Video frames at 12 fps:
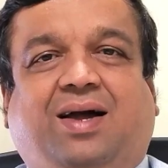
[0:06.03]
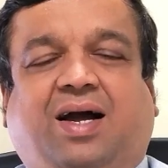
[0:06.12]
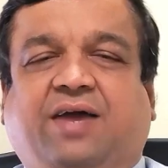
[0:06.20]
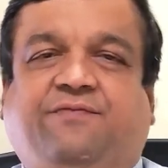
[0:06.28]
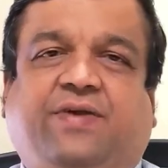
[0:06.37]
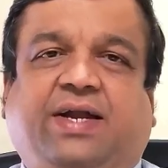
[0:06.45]

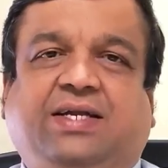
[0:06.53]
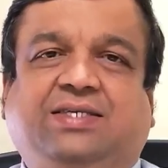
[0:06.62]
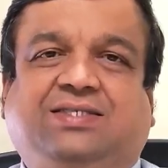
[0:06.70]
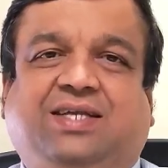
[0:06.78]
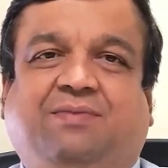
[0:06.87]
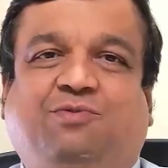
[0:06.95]
Hi
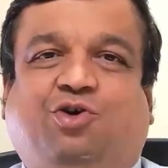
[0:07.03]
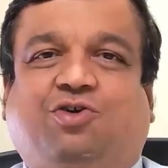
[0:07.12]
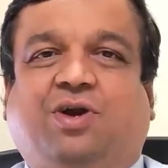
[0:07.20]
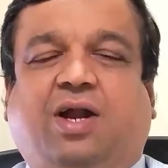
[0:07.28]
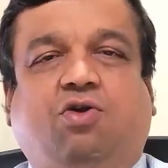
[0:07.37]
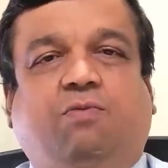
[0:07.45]
friends, I am
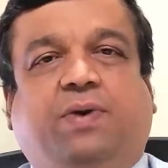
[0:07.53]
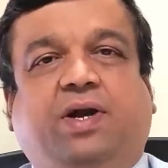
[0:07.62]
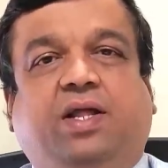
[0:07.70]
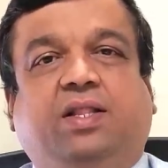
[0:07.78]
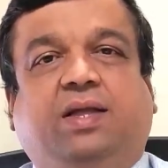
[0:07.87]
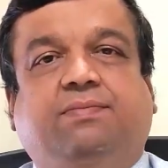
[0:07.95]
Doctor Rahul
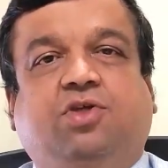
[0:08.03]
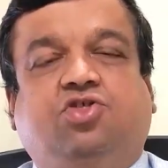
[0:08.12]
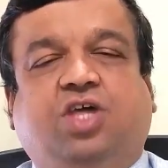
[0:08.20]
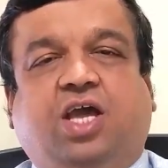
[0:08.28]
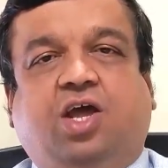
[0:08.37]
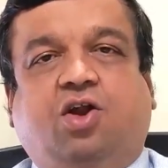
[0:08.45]
Pandit. I am the
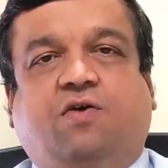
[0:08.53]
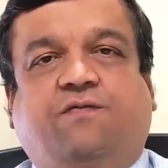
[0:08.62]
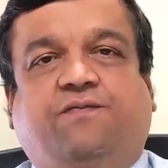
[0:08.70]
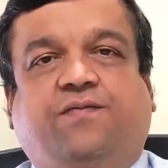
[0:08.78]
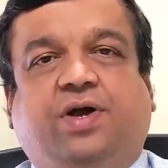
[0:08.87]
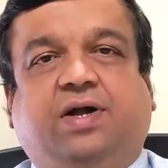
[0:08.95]
Chair
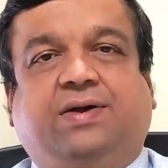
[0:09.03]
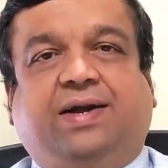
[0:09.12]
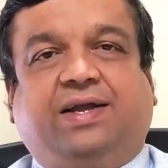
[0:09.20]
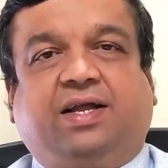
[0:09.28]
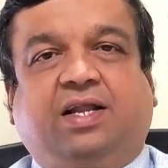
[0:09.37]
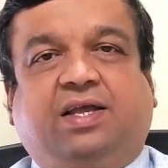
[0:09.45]
of uh,
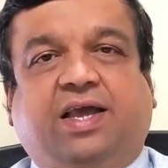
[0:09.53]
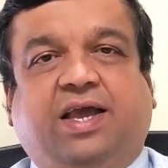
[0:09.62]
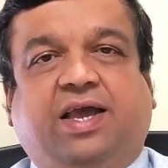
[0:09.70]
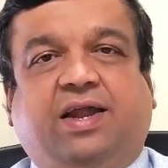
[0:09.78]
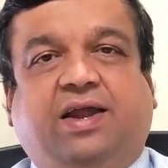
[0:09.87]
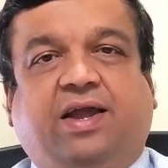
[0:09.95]
Critical
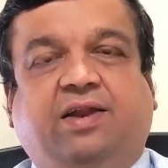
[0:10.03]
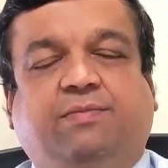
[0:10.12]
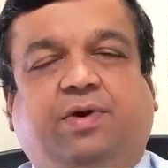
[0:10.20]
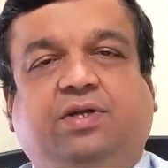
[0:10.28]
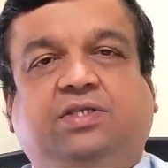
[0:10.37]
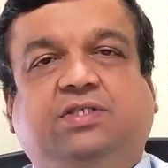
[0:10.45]
Care and
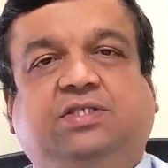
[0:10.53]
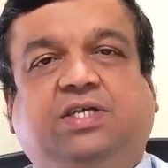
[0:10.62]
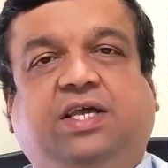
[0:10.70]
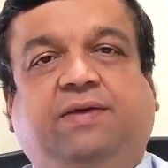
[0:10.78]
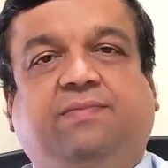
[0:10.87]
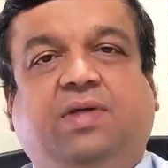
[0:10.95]

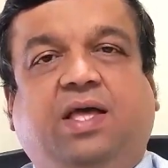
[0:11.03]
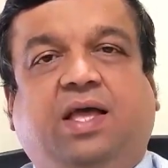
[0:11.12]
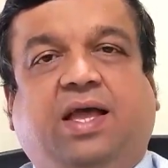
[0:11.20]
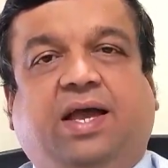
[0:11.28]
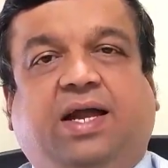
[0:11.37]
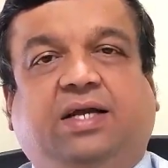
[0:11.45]
Emergency
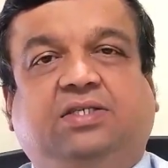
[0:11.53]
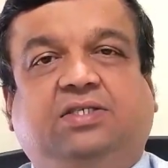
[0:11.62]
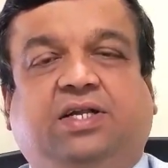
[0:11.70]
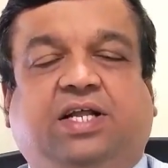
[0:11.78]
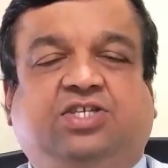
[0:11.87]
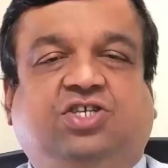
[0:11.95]
at
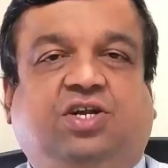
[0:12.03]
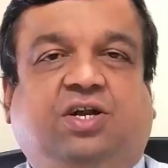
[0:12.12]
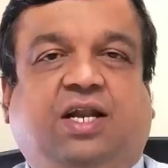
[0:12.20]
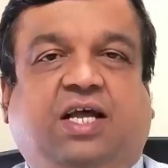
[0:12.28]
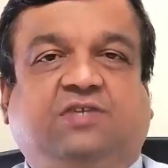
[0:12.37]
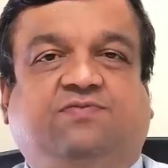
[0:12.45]
Sir H. N.
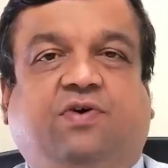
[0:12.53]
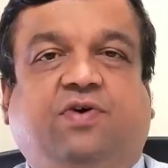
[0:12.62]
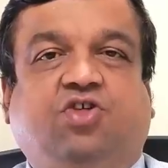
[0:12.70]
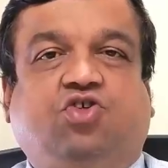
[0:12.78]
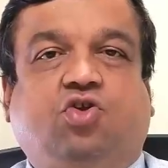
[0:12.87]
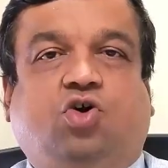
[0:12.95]
Reliance
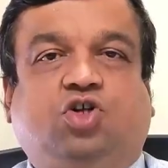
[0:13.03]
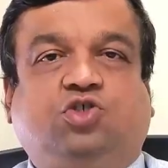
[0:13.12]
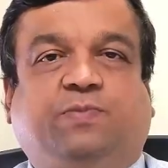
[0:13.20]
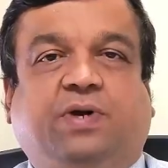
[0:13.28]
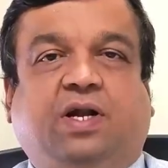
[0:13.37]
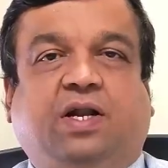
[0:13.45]
Foundation
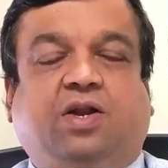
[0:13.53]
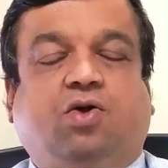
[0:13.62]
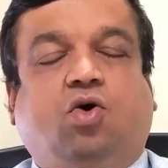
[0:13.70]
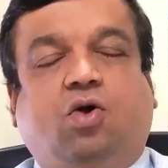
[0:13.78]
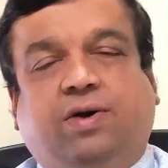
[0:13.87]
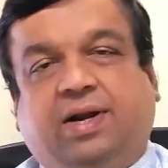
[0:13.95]
Hospital and
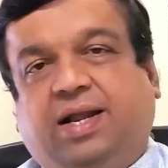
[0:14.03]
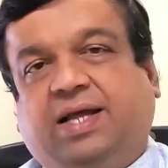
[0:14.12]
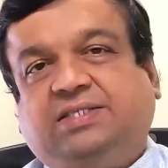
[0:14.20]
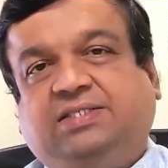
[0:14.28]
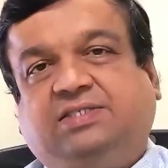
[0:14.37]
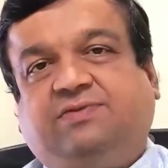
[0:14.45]
all
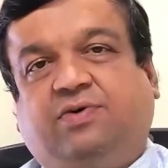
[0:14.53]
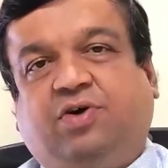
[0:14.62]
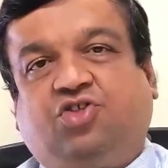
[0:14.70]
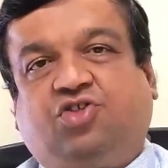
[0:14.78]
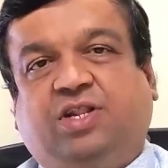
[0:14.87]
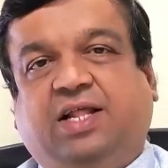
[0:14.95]
Reliance
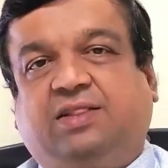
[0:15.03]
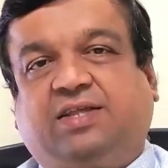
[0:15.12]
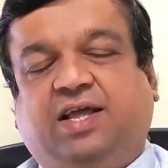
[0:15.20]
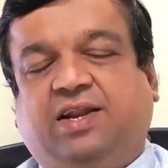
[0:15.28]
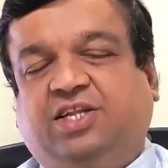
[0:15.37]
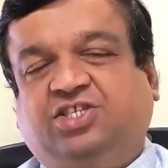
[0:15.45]
Foundation
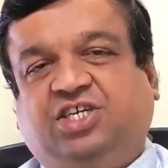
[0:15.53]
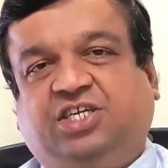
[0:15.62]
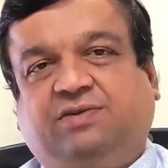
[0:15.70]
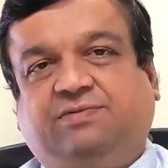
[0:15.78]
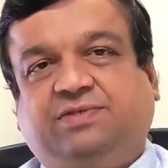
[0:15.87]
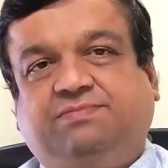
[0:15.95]
Healthcare
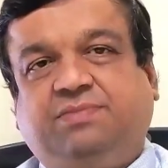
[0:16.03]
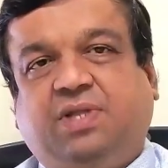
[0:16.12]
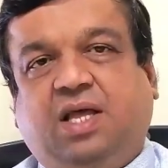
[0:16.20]
Initiatives.